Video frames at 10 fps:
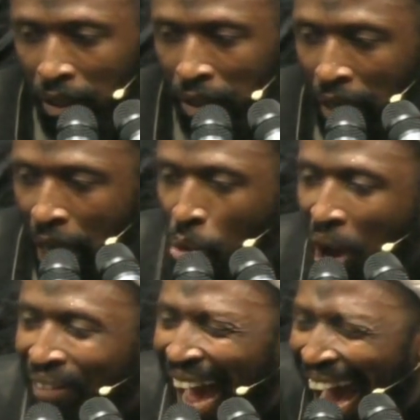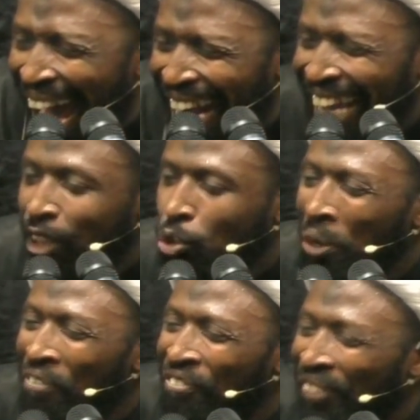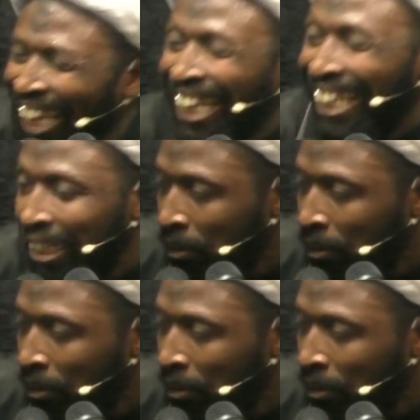And we have a harakatun fi'li.